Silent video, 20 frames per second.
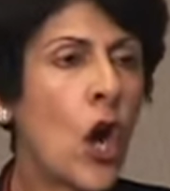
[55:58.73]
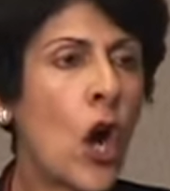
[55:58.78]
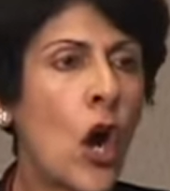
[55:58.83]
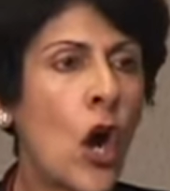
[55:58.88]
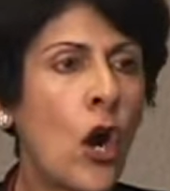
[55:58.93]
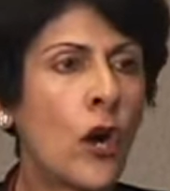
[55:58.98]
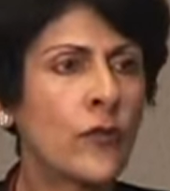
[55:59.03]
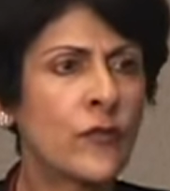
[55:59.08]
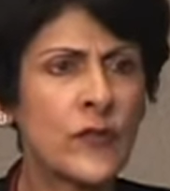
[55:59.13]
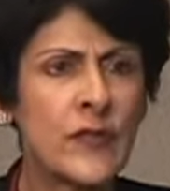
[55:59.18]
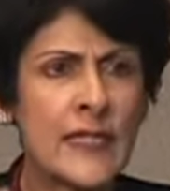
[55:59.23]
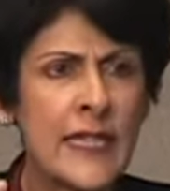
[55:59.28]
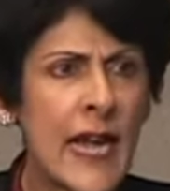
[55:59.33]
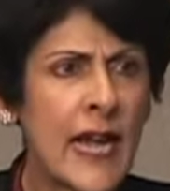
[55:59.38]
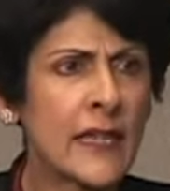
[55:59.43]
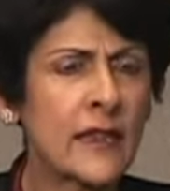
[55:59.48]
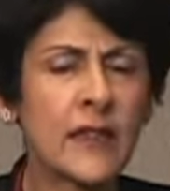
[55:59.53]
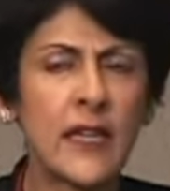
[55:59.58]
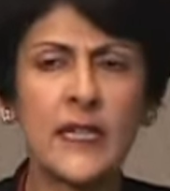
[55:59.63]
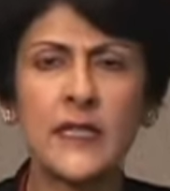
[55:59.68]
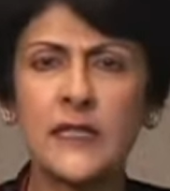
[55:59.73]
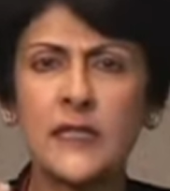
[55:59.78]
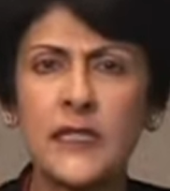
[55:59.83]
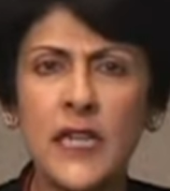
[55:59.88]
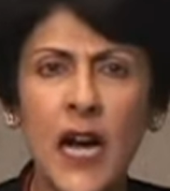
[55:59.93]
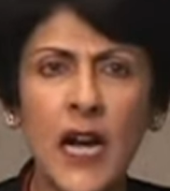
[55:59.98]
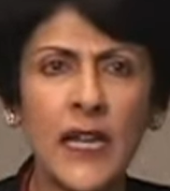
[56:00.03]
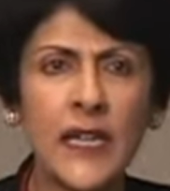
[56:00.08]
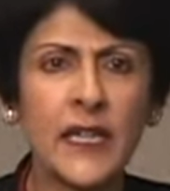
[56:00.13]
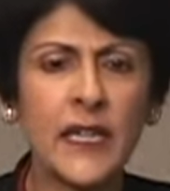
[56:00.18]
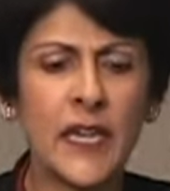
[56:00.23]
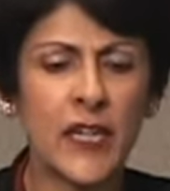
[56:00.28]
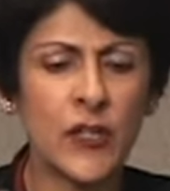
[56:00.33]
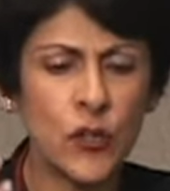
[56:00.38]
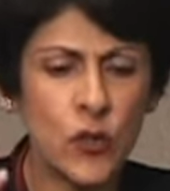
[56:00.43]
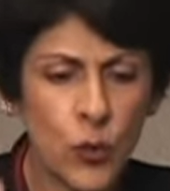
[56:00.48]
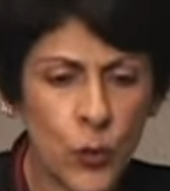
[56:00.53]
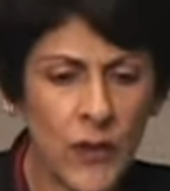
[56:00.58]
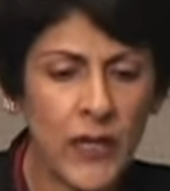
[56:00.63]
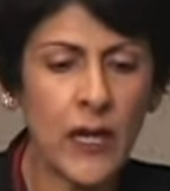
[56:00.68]
of death and dying
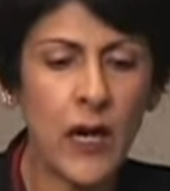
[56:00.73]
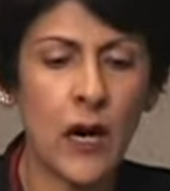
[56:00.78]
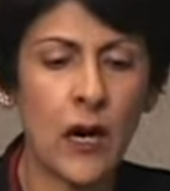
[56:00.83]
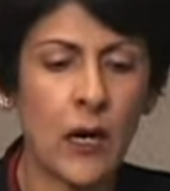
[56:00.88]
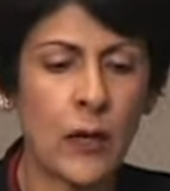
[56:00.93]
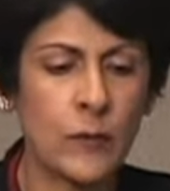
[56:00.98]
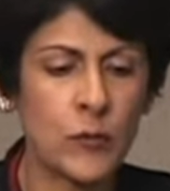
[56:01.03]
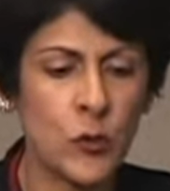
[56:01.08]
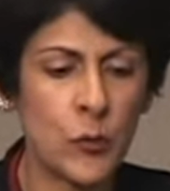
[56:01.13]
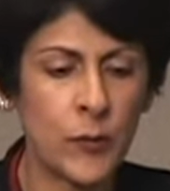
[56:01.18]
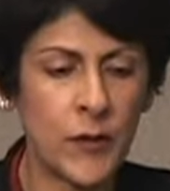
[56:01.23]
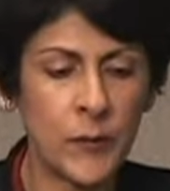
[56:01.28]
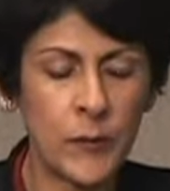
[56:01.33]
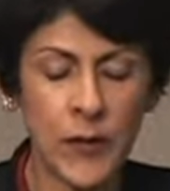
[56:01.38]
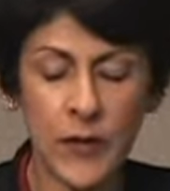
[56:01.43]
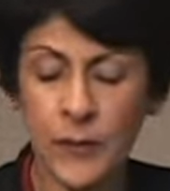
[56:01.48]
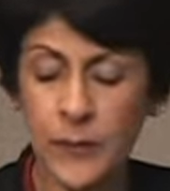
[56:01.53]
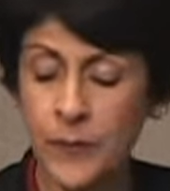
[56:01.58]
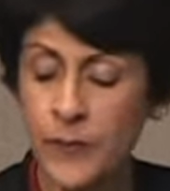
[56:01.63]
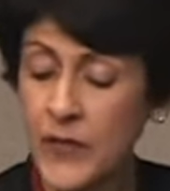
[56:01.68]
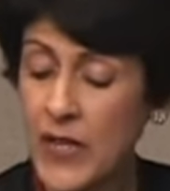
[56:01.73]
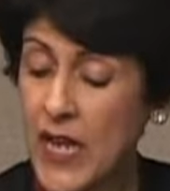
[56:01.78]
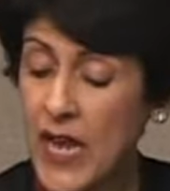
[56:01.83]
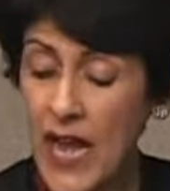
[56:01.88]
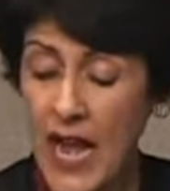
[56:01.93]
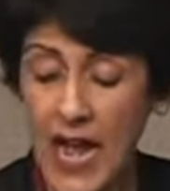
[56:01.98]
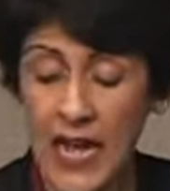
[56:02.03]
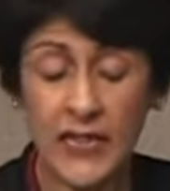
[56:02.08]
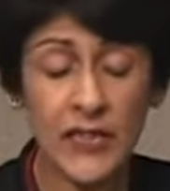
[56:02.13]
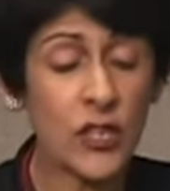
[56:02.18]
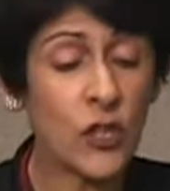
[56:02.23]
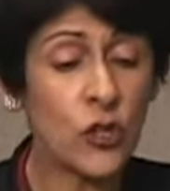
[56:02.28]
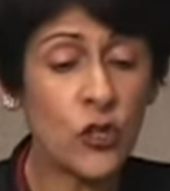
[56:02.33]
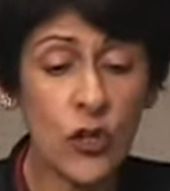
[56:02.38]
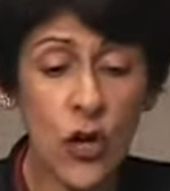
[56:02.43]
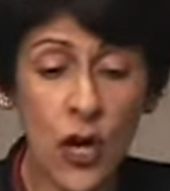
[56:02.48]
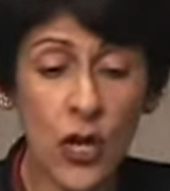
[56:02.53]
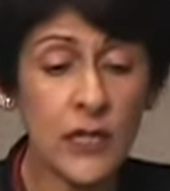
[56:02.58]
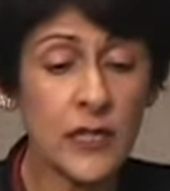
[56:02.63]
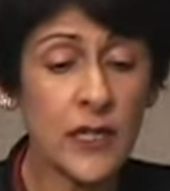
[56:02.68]
and doing harm to people, and they're
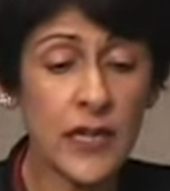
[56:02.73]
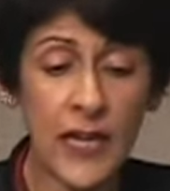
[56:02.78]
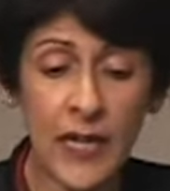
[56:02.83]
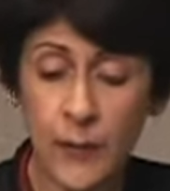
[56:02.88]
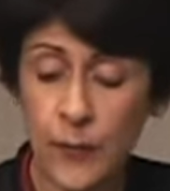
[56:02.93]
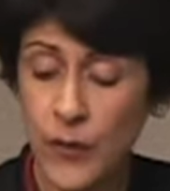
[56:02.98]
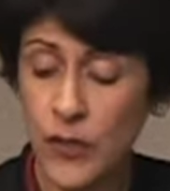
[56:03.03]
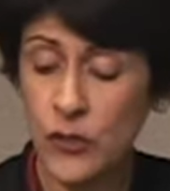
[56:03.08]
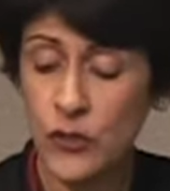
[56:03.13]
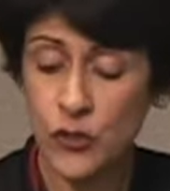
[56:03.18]
not able